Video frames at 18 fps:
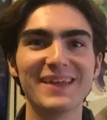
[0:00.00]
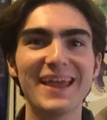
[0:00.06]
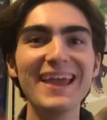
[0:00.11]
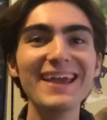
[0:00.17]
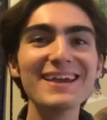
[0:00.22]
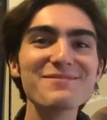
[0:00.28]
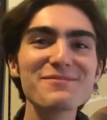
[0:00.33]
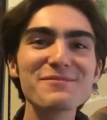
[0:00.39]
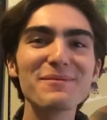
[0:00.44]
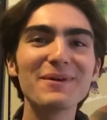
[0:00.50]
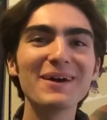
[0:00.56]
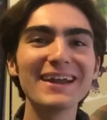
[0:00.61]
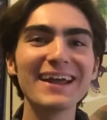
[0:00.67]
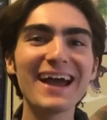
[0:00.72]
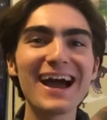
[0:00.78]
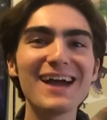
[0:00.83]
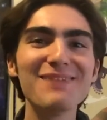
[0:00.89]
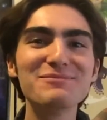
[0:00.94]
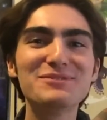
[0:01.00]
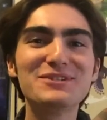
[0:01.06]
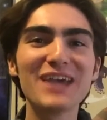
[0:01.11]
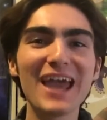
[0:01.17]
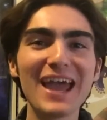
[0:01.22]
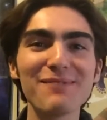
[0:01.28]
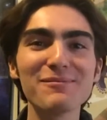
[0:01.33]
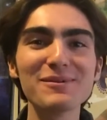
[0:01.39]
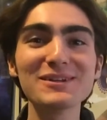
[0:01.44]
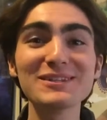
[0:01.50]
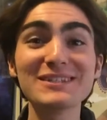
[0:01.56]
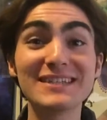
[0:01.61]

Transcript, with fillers: Hey everybody, I'm Jammer!